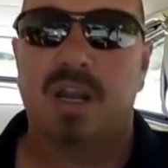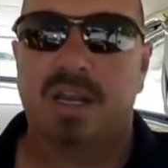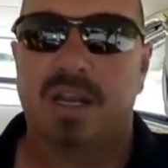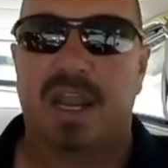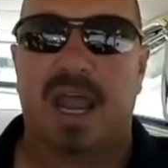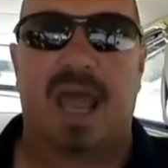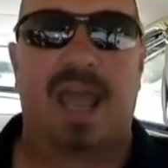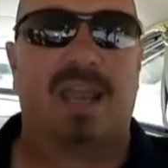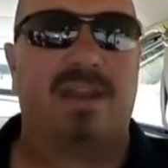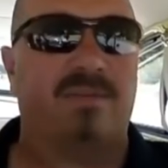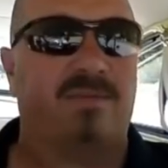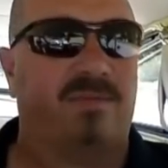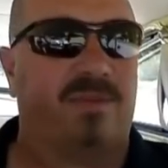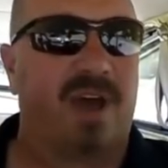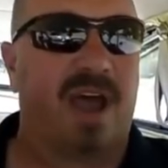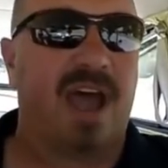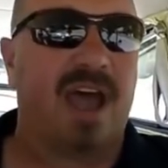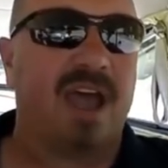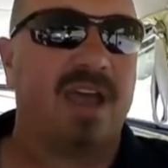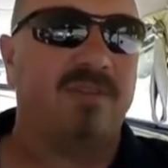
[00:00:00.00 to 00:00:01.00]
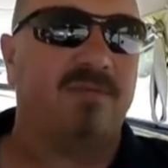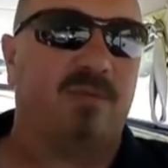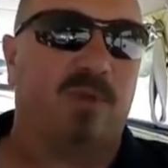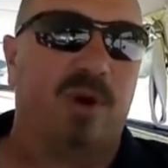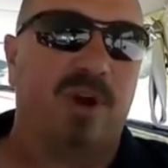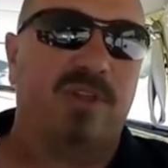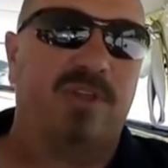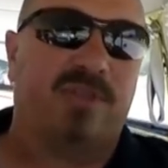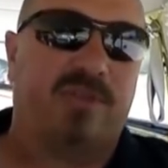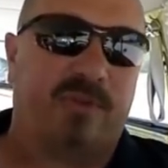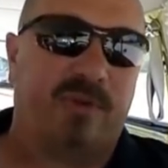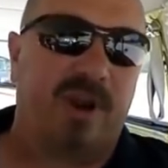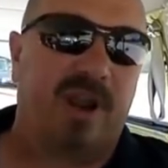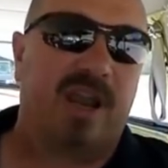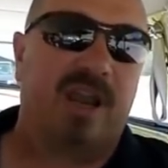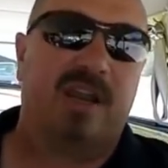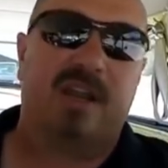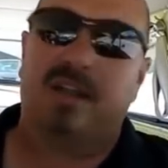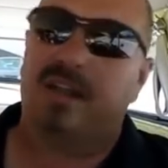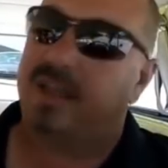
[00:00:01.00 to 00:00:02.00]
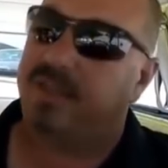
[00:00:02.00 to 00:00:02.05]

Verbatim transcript: 9513.